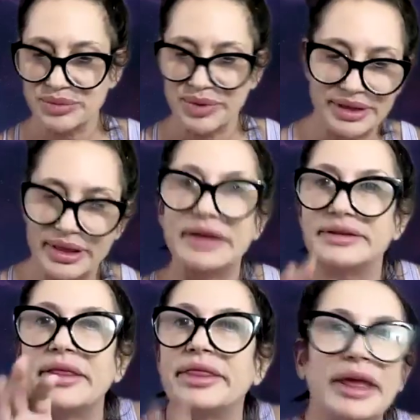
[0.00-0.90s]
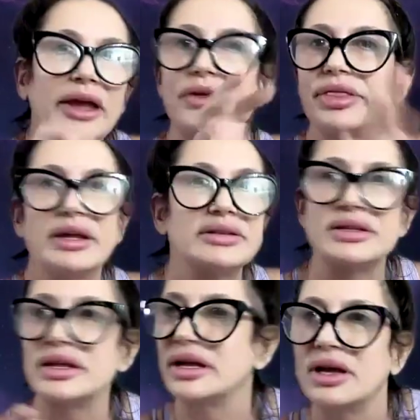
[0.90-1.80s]
someone that's there
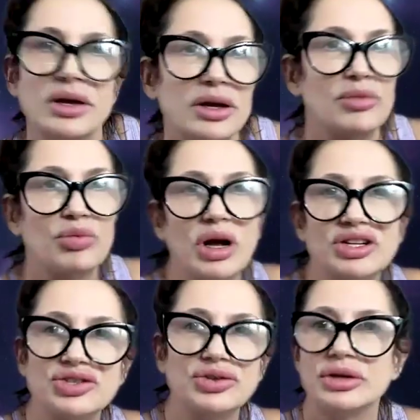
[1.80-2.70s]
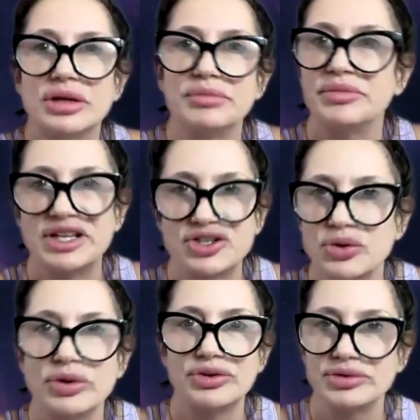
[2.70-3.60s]
that's like wants you to make
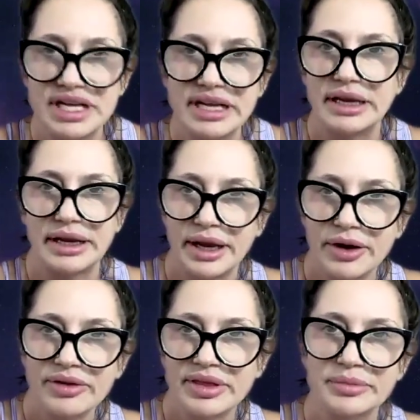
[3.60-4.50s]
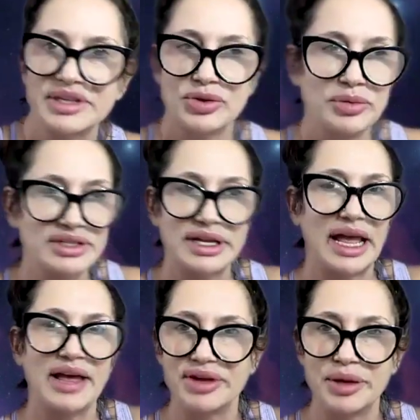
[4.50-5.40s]
sure you're taking care of them, it's almost
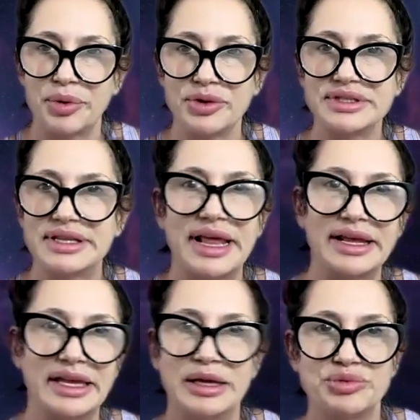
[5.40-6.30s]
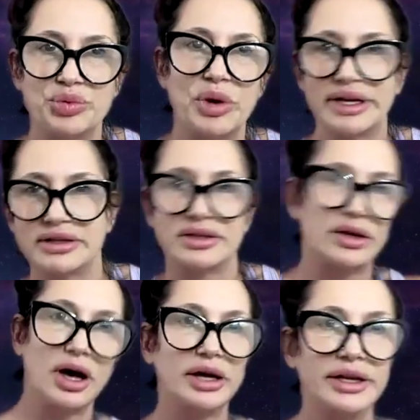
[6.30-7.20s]
like having a person that keeps wanting to
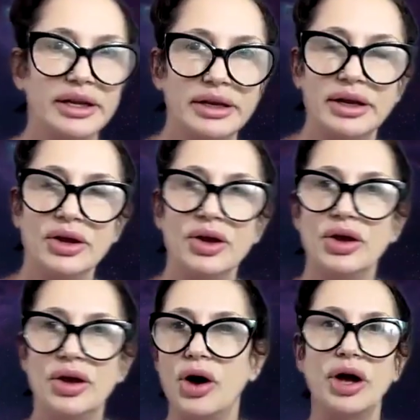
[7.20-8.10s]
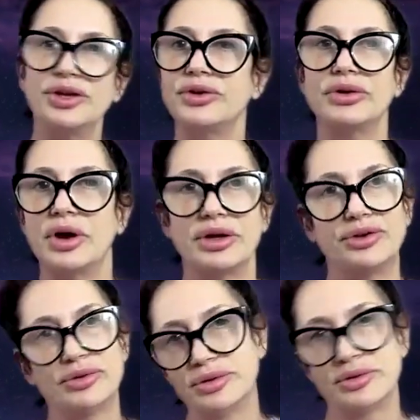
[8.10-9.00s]
cut in on
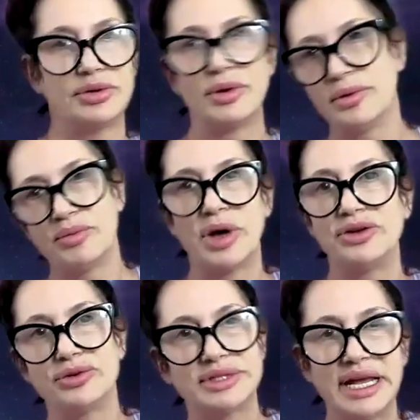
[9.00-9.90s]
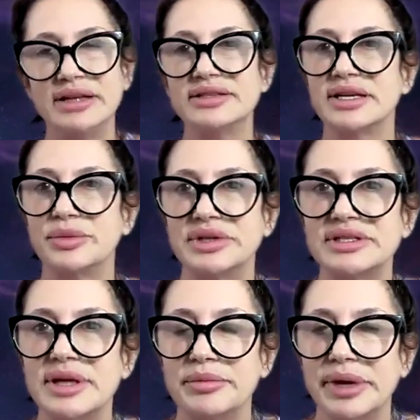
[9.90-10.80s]
your while you're dancing with
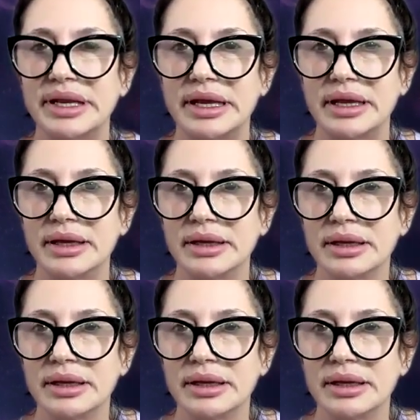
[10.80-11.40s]
somebody.